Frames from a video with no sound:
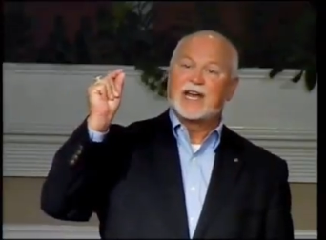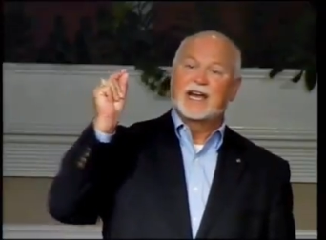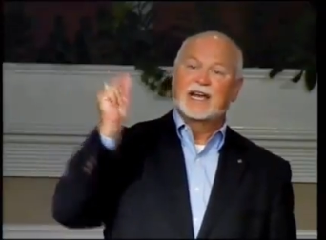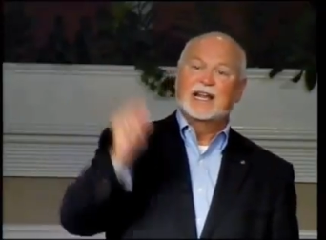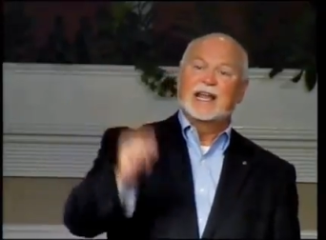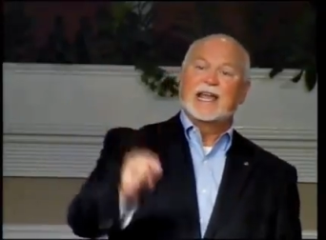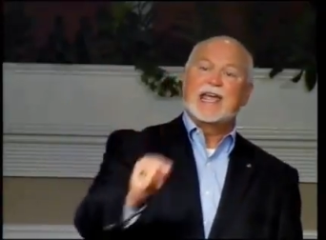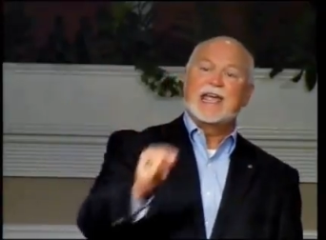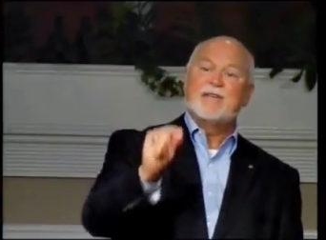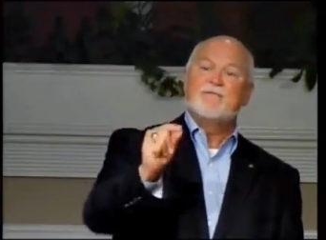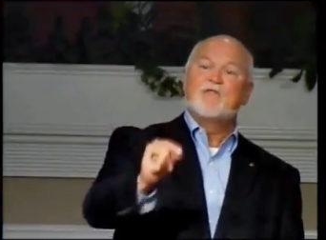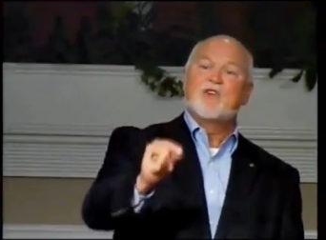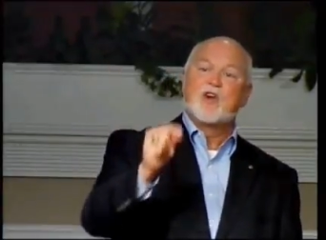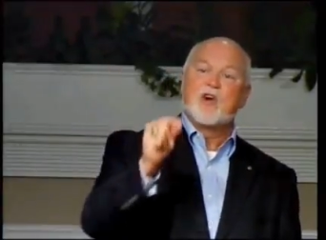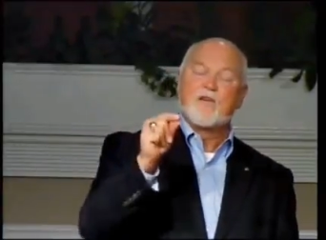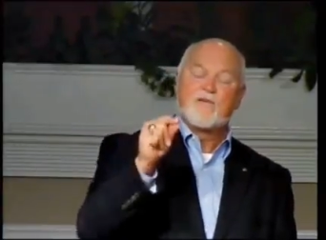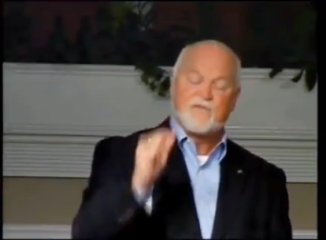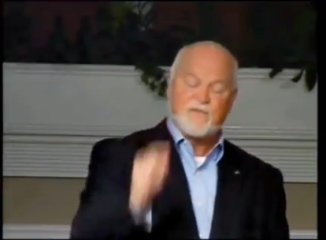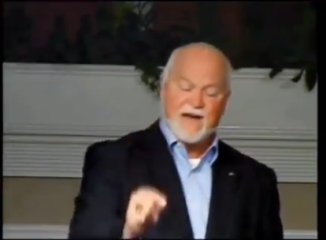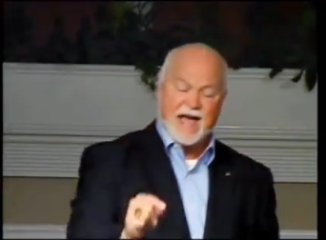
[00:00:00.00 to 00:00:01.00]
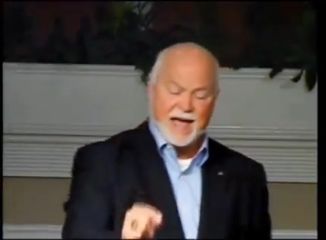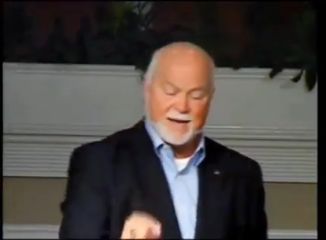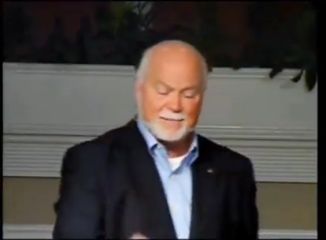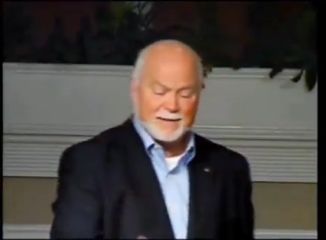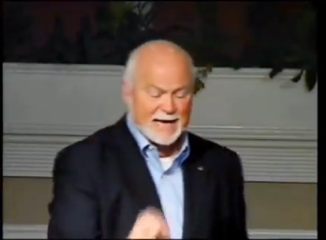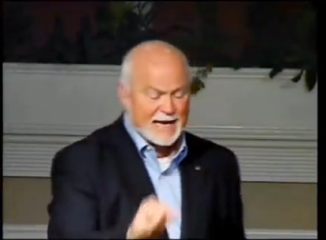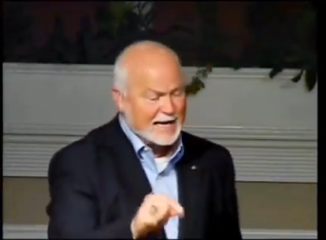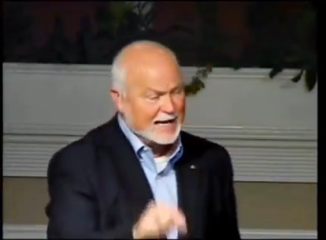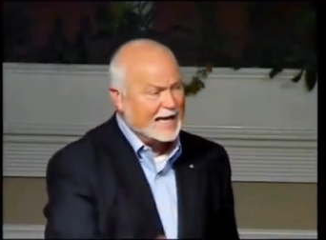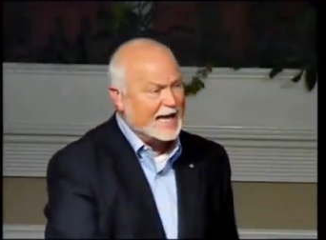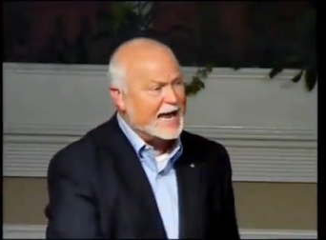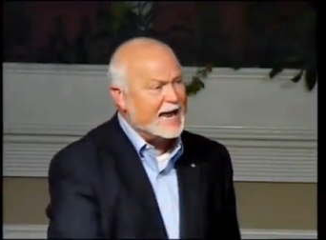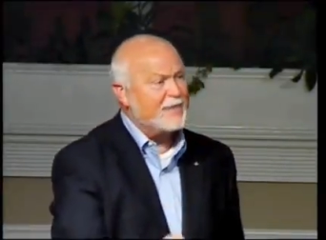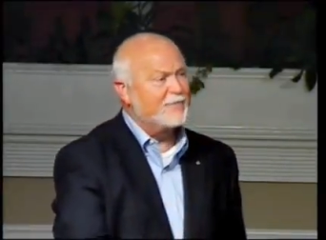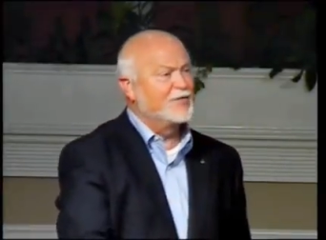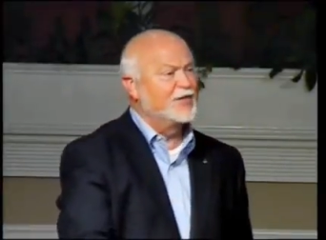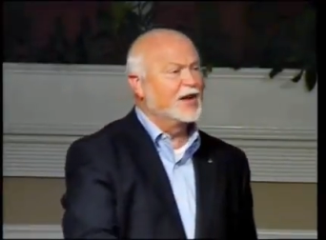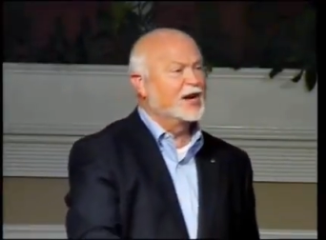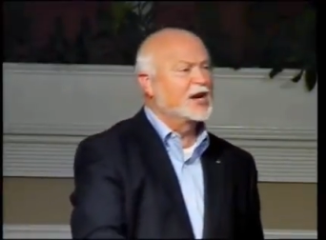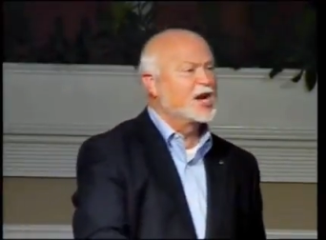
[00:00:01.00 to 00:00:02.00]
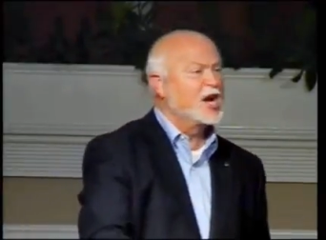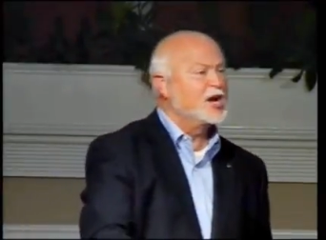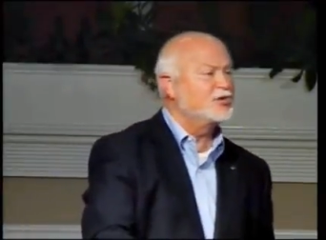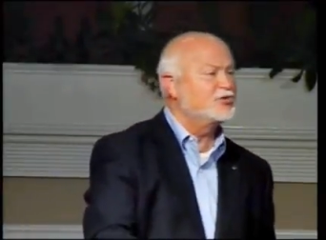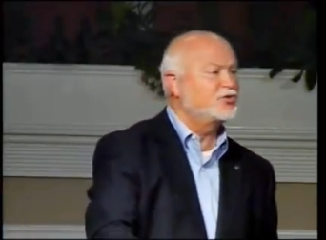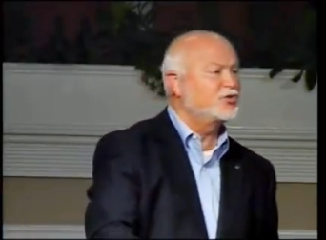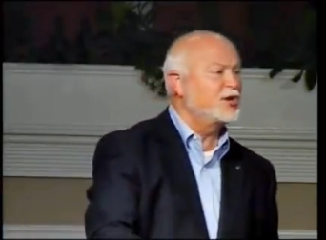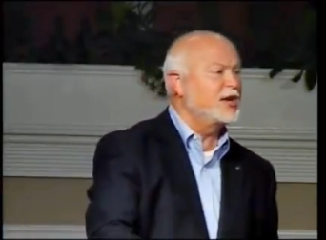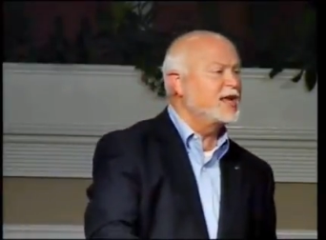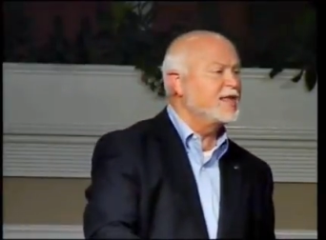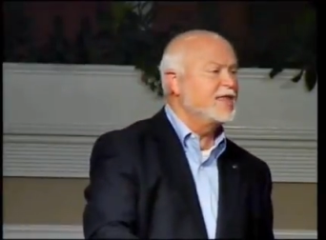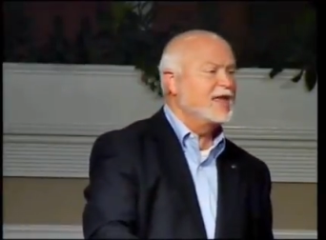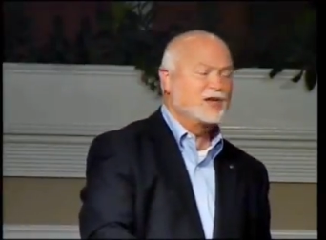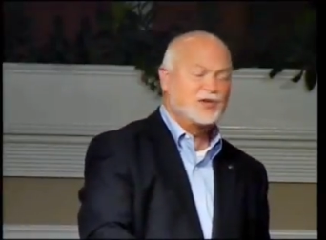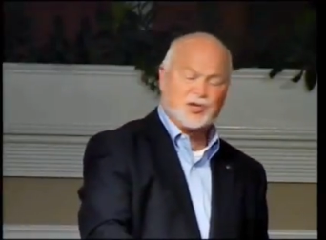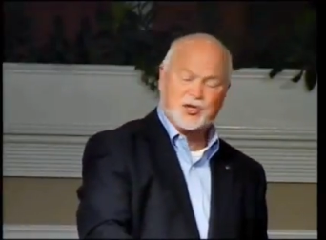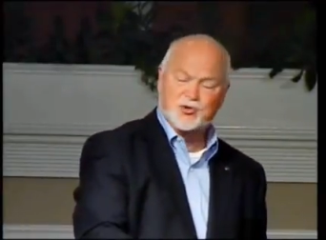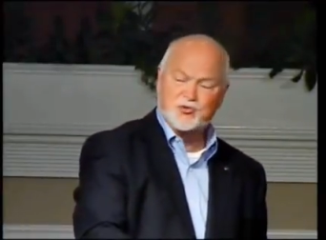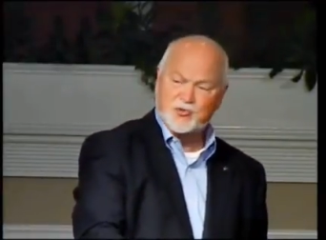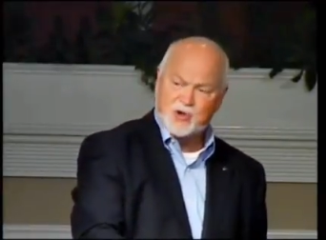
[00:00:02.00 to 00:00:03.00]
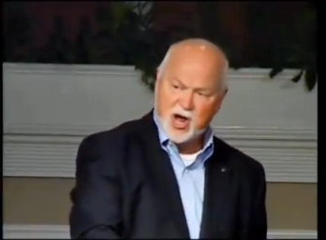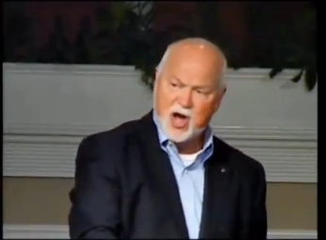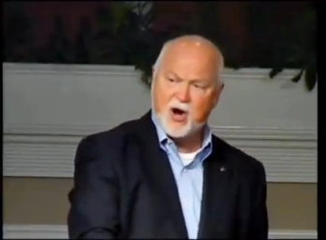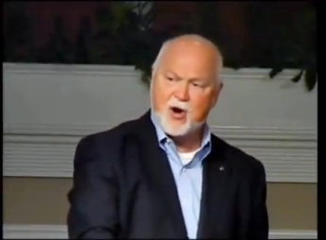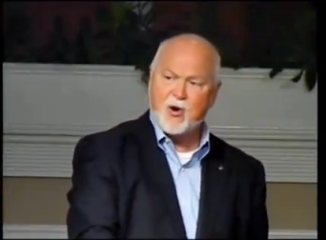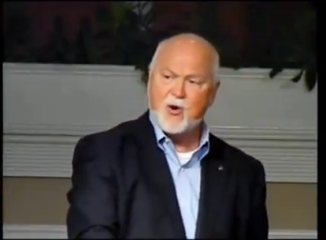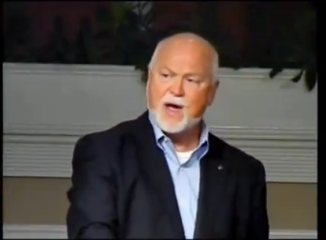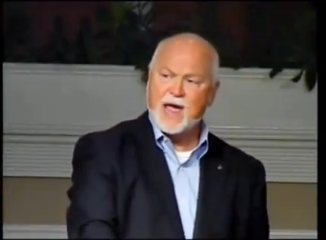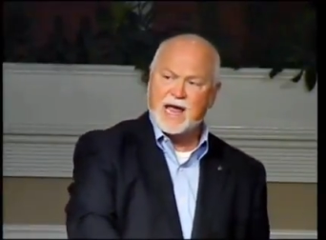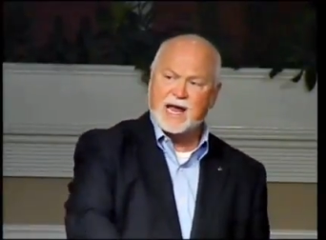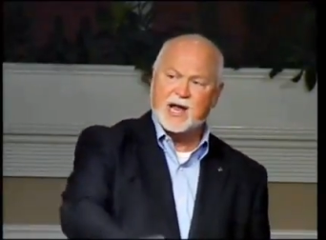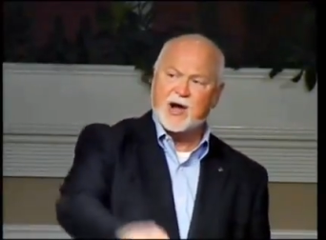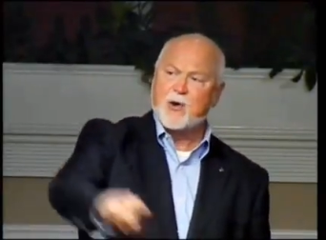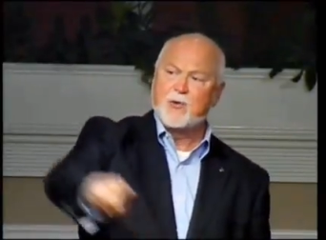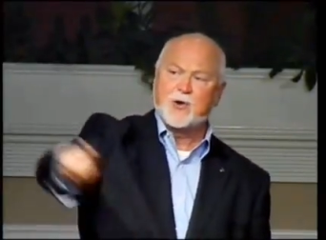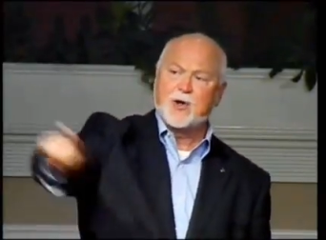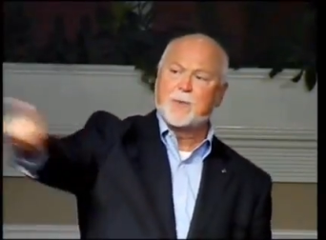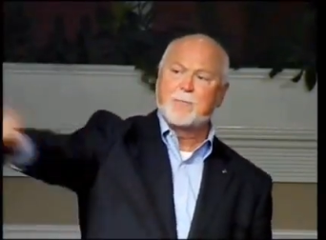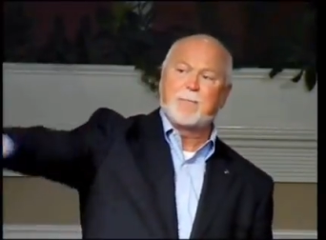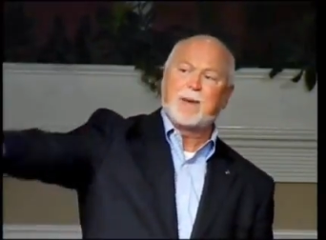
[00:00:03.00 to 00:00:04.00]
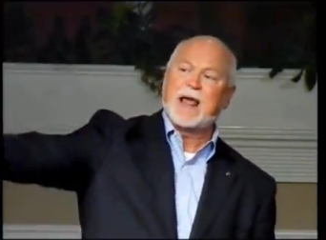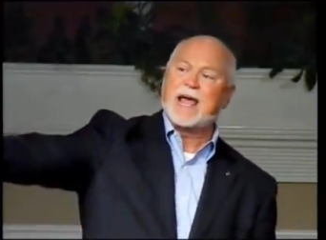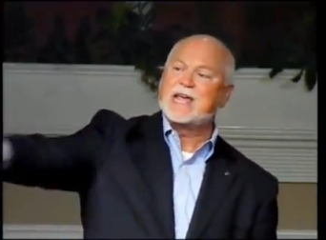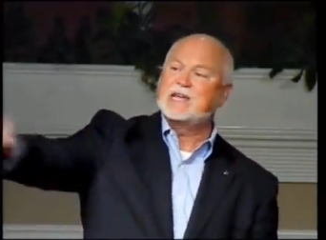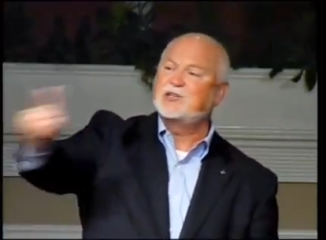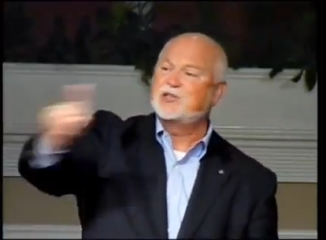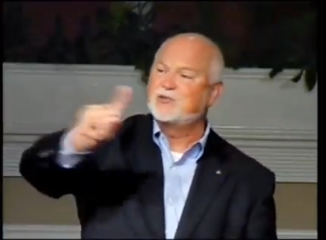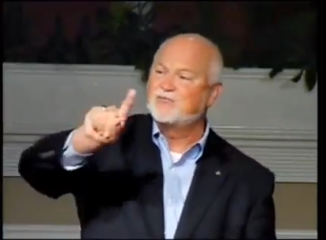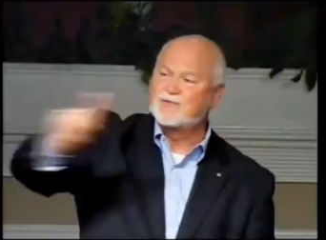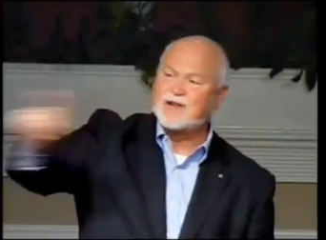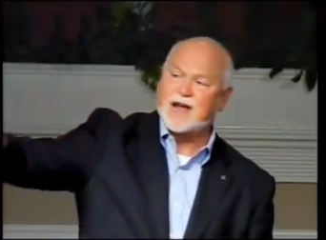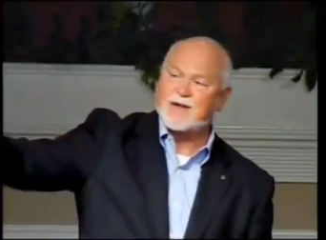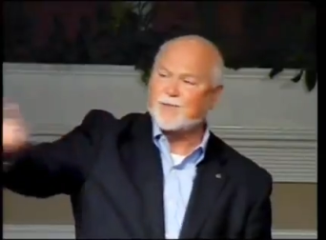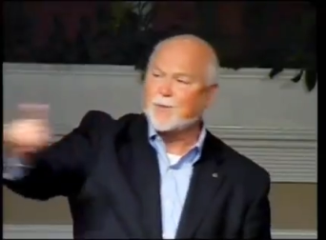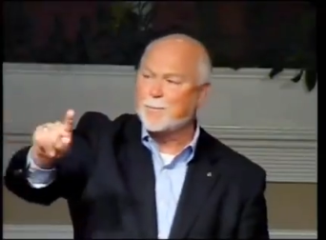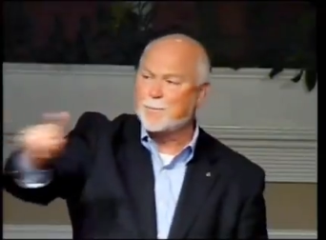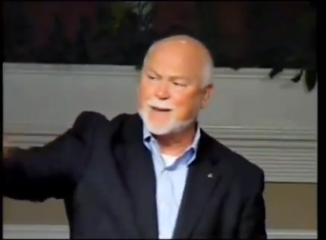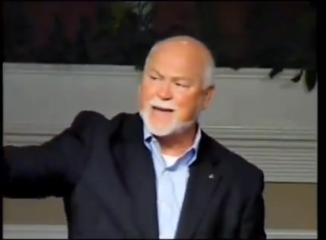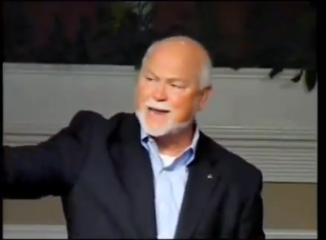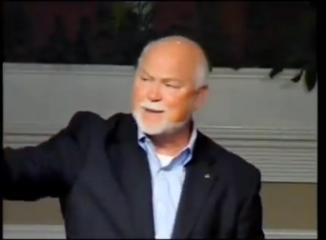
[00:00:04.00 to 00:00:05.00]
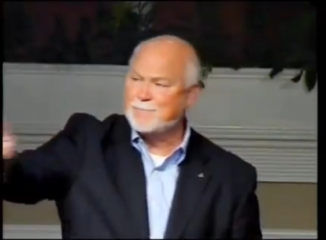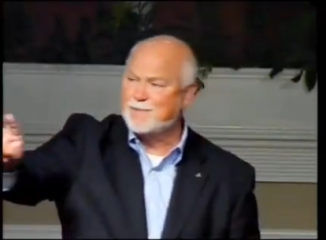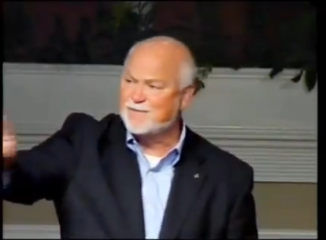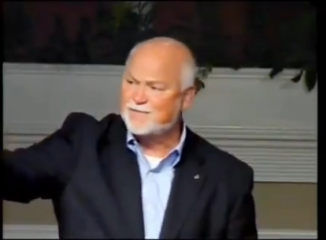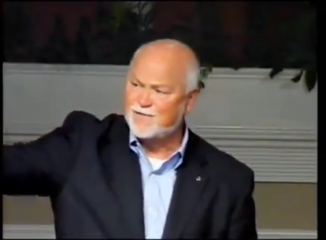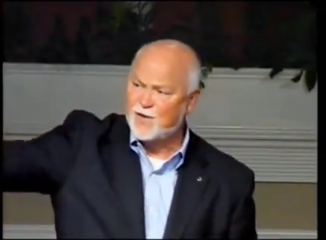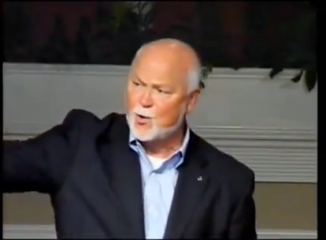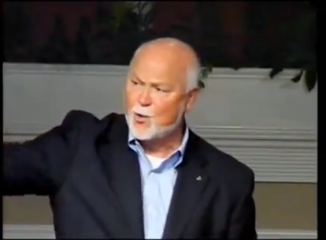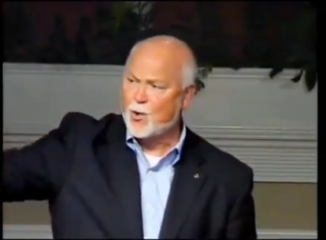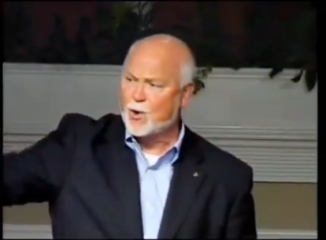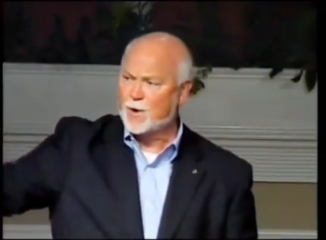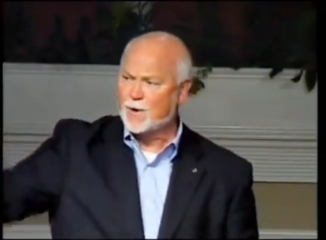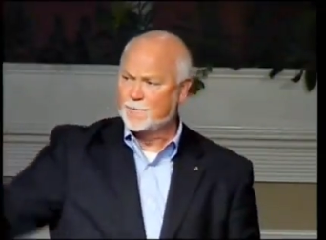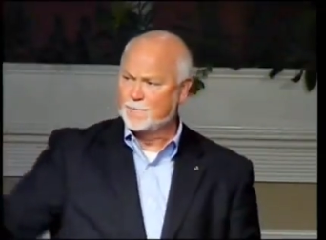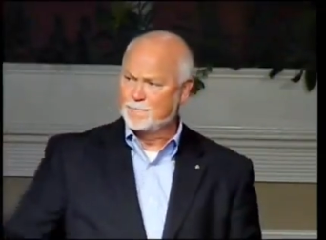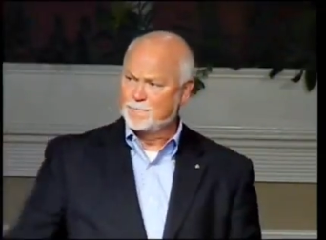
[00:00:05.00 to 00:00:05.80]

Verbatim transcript: Leave your family, leave the country that you know, and go to a place you've never been before?